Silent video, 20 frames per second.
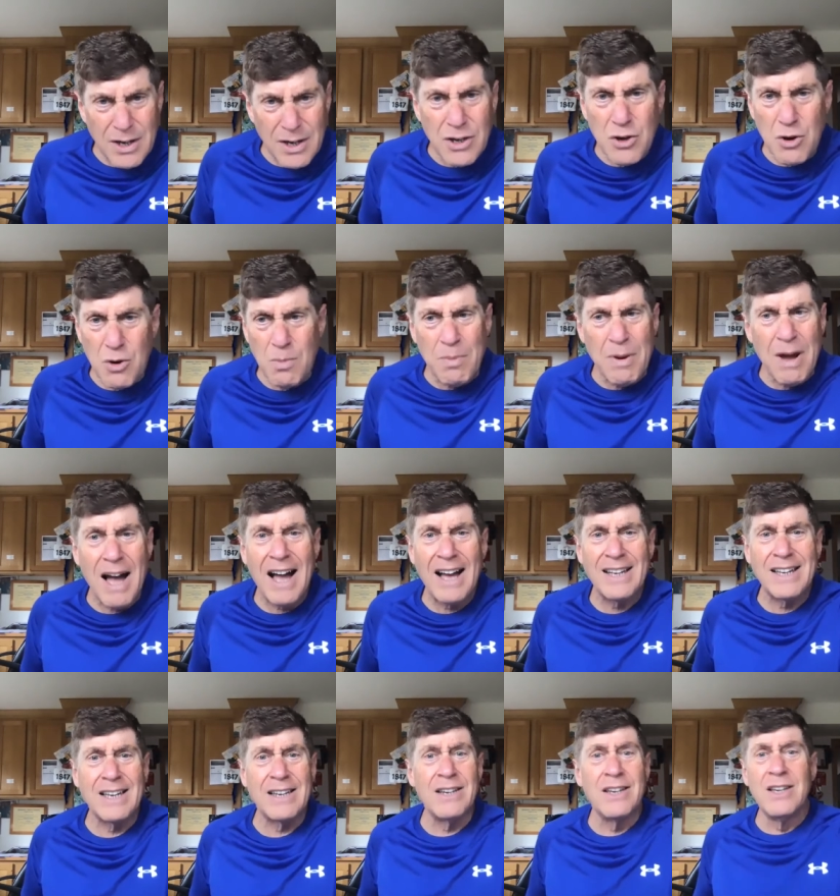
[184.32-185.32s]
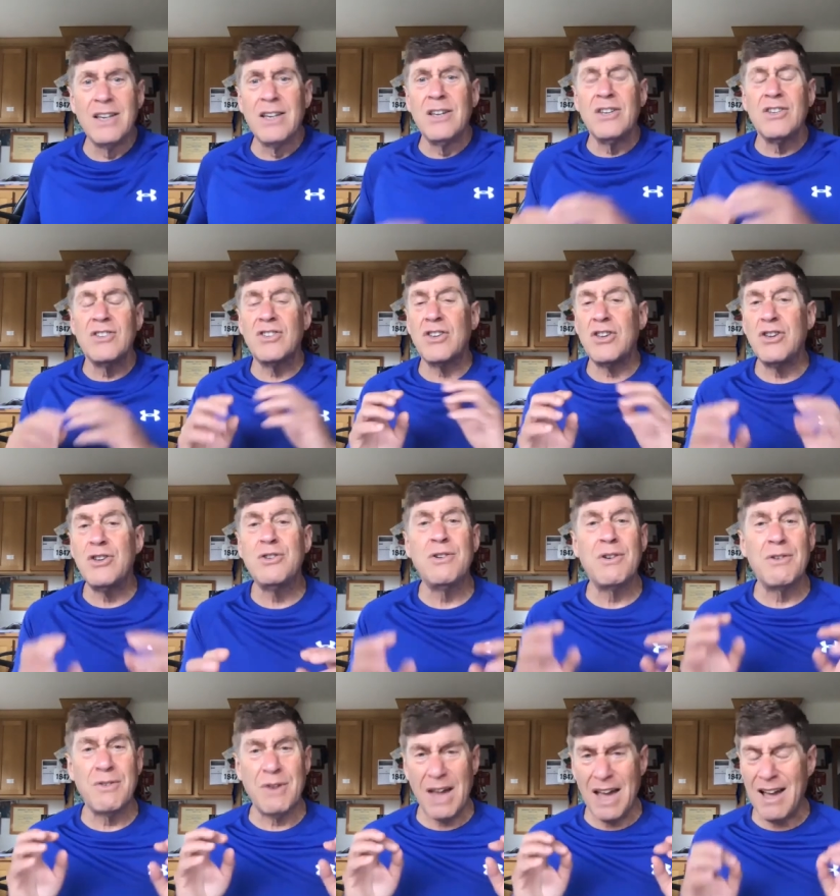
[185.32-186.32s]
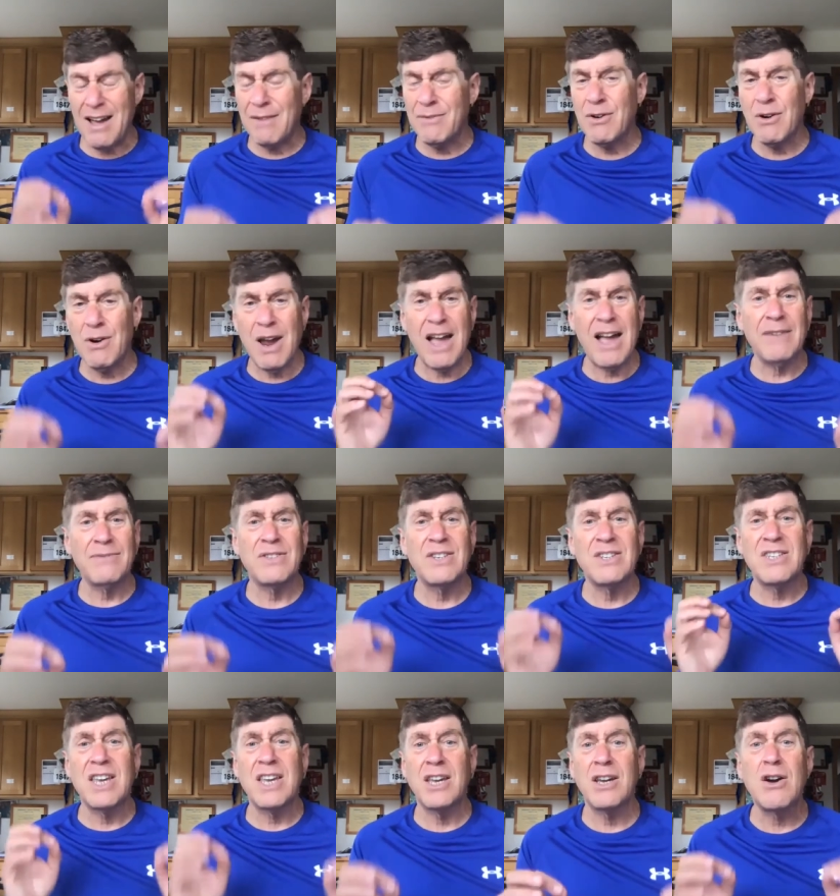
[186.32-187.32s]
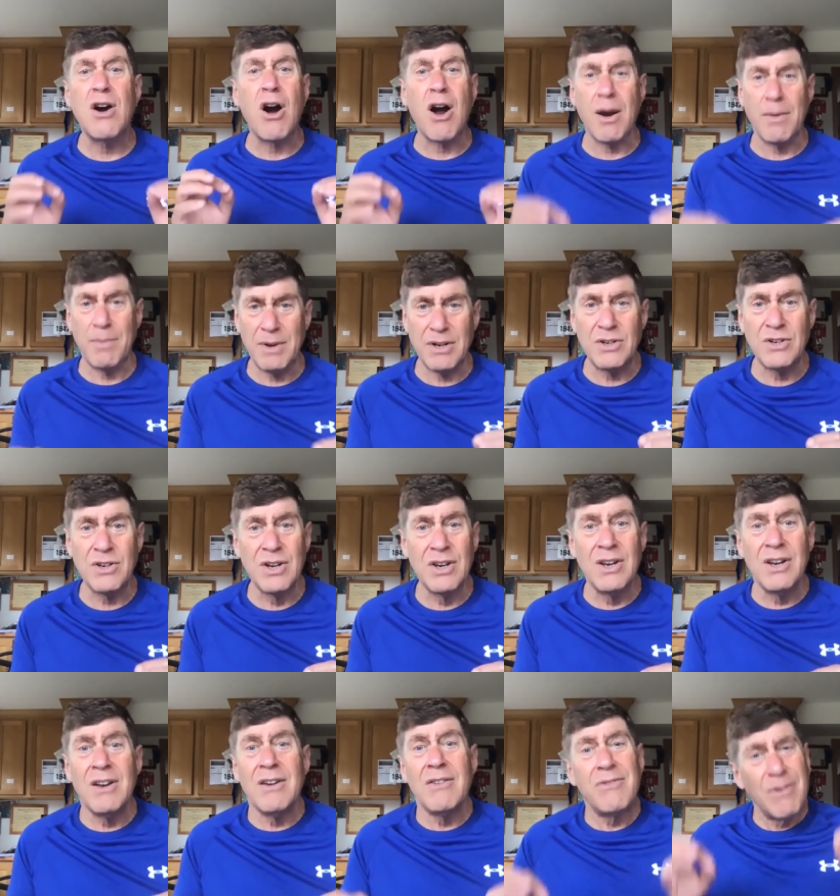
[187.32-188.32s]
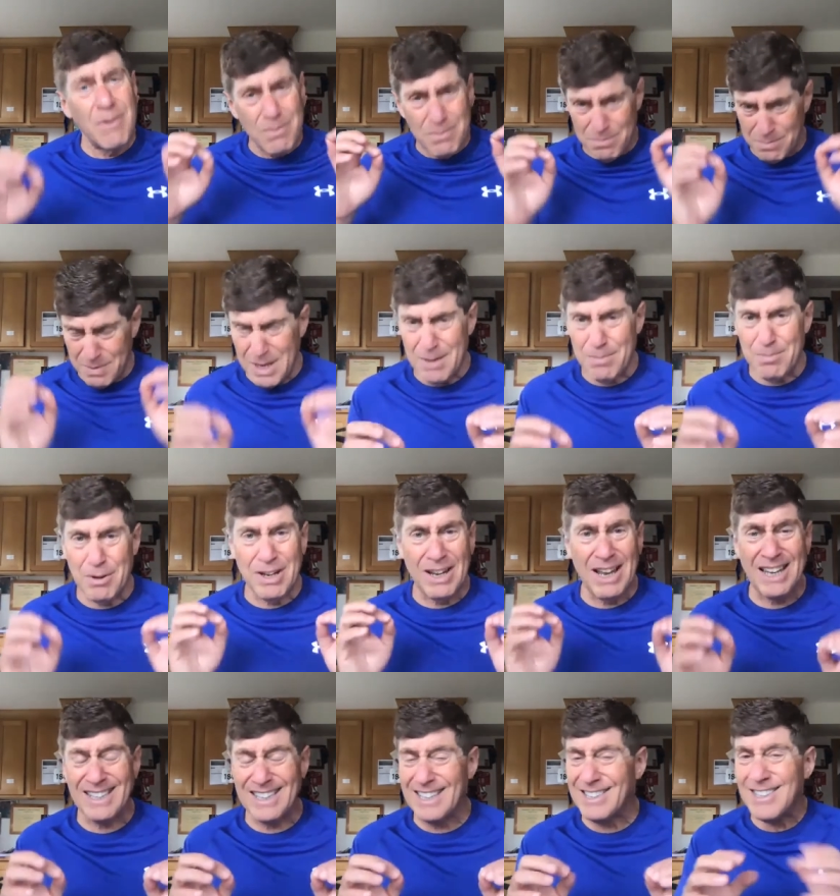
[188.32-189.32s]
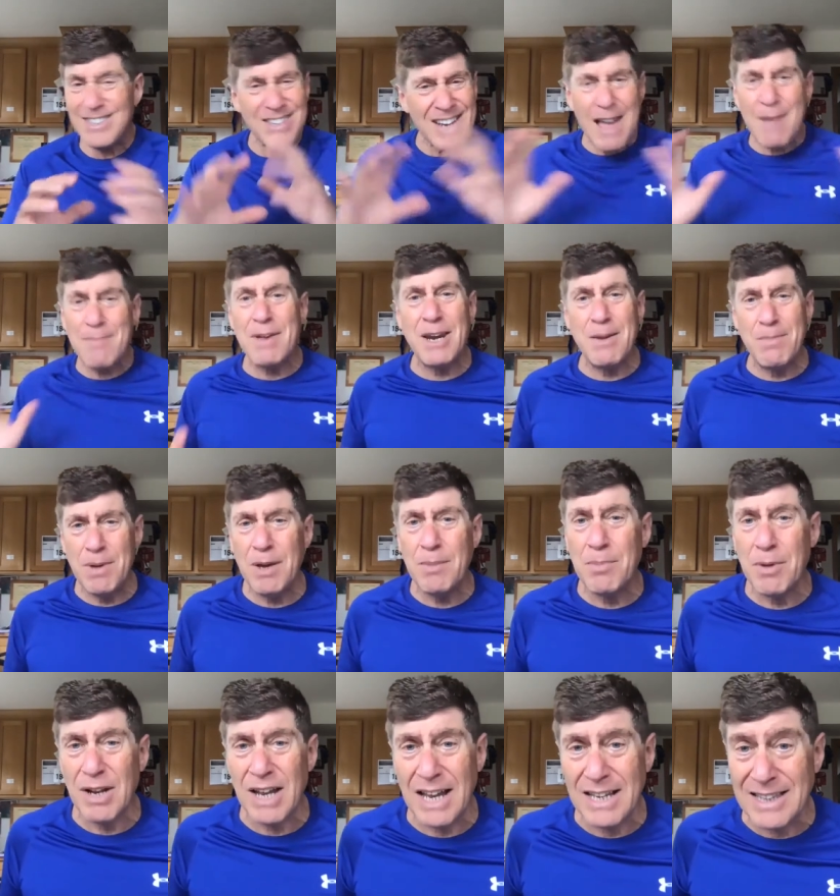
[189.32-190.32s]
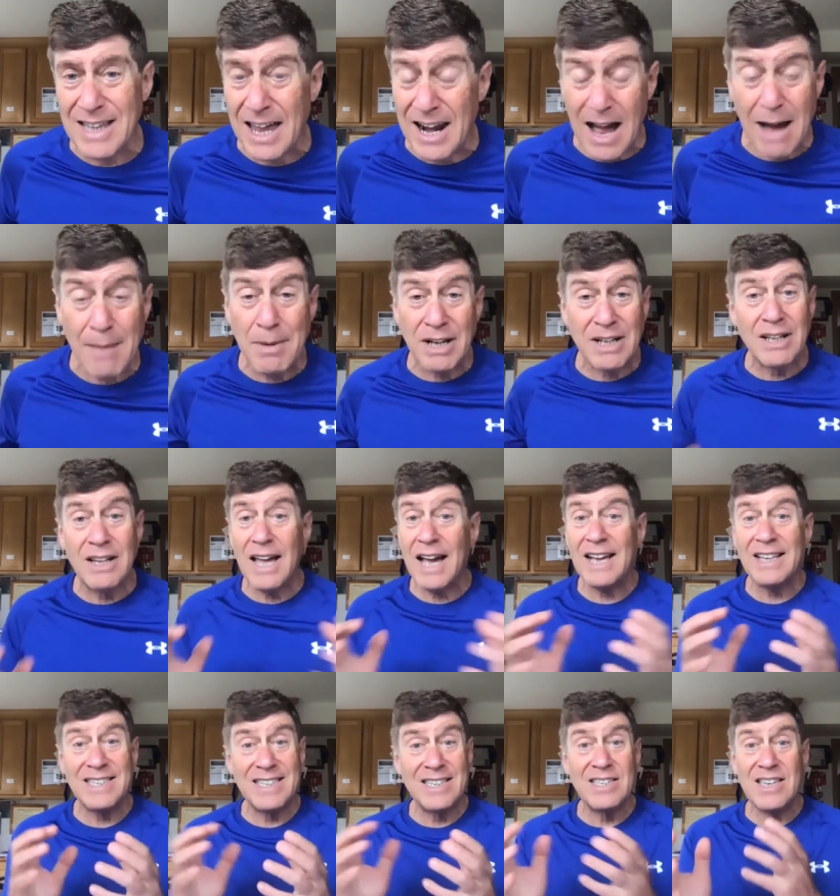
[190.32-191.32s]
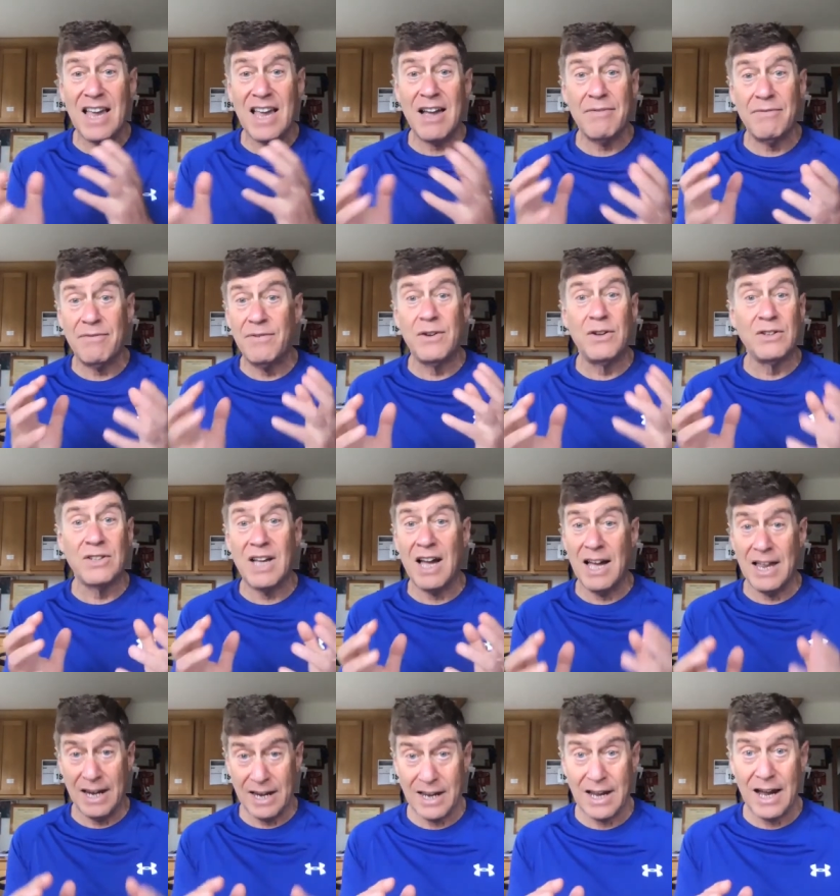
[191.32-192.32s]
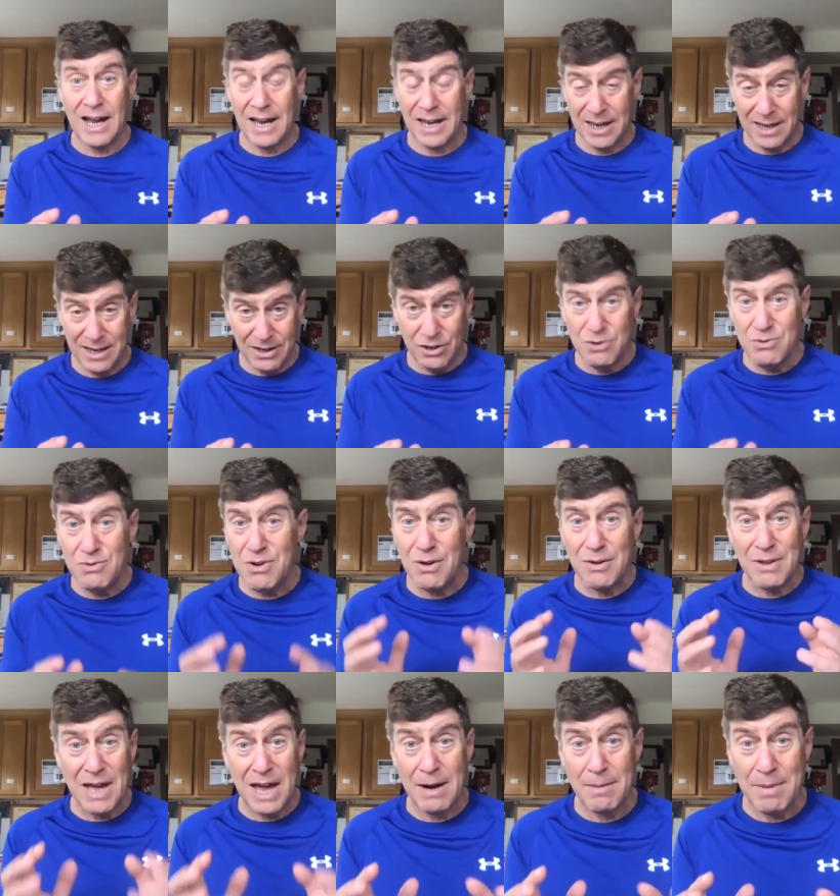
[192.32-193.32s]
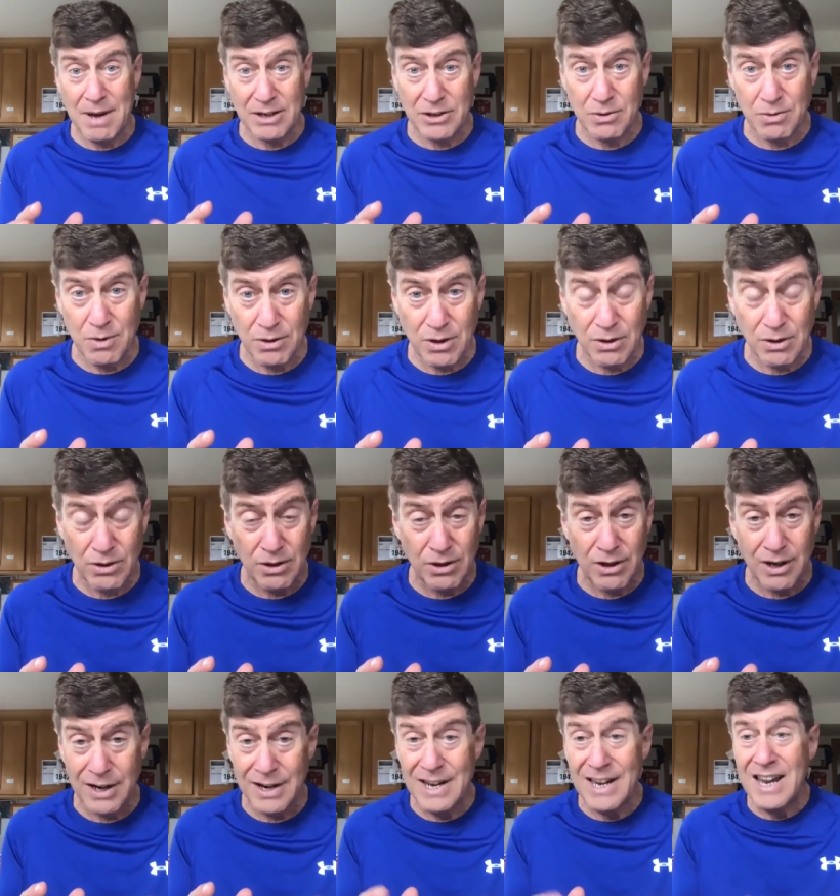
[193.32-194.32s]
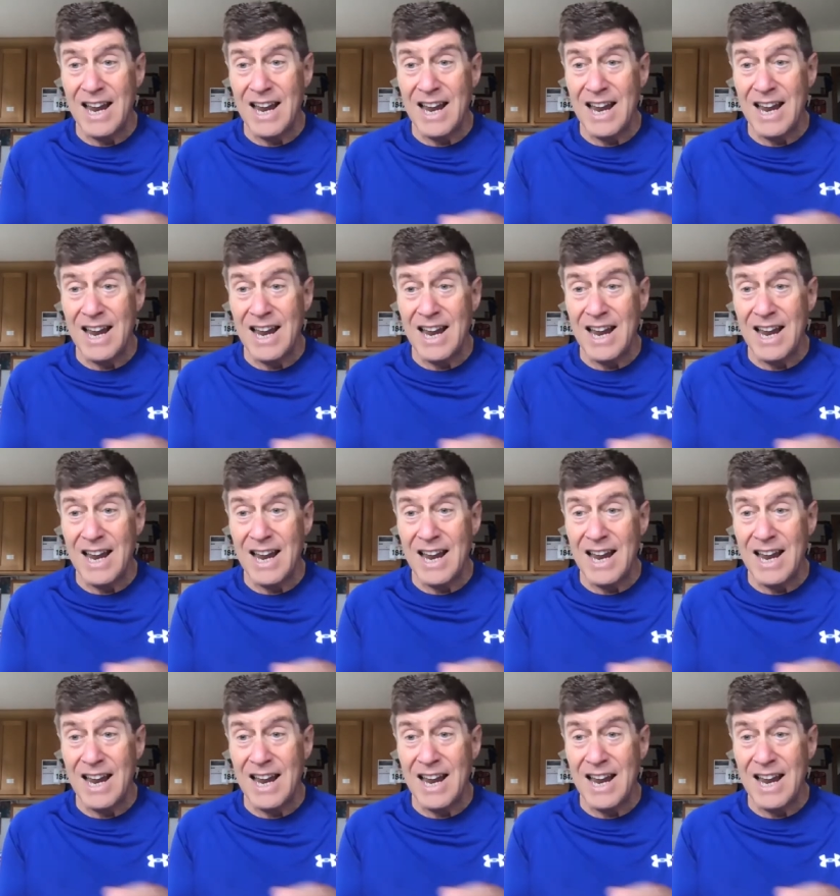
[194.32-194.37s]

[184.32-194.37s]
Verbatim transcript: in your pocket so you don't ever have to take garbage from people like that. There's not many people like that. I'm a glasses half full kind of guy. You know that about your Uncle Claude.